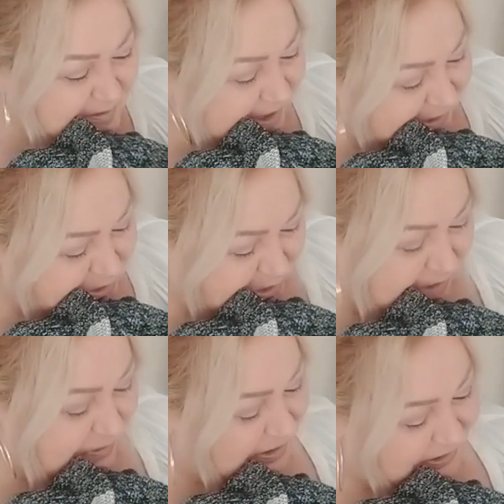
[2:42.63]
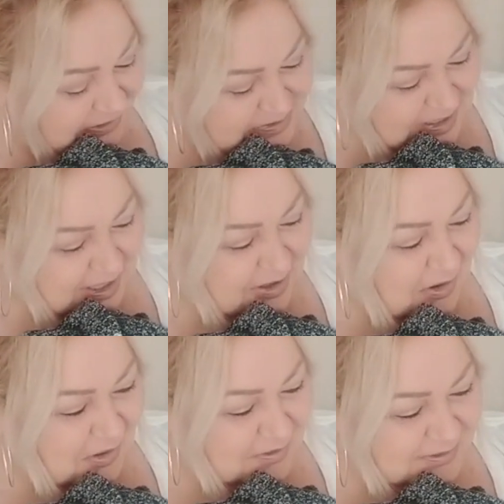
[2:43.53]
and show you what it looks like
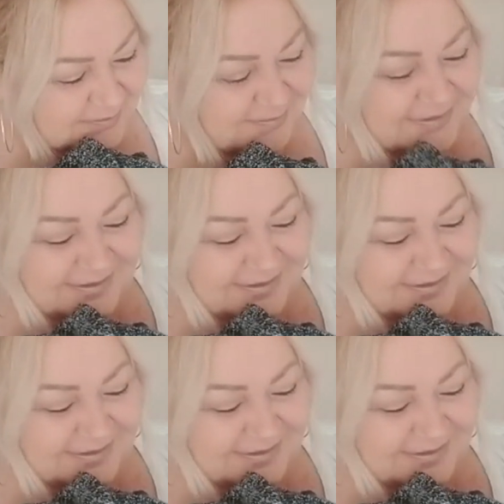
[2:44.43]
on.